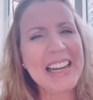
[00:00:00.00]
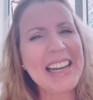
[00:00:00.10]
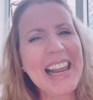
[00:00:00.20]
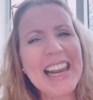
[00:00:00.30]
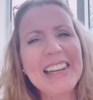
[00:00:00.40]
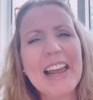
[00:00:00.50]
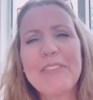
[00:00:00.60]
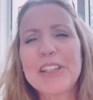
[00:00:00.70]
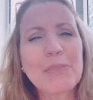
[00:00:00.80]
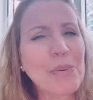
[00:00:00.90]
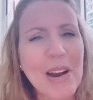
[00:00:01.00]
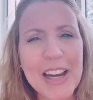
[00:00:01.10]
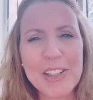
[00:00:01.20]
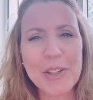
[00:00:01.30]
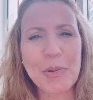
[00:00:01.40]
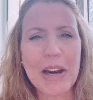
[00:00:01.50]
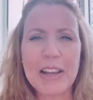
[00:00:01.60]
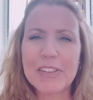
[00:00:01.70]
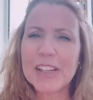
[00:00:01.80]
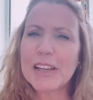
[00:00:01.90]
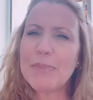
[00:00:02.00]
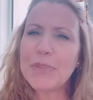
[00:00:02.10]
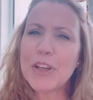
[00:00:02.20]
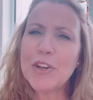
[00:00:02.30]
Let life surprise you, and if something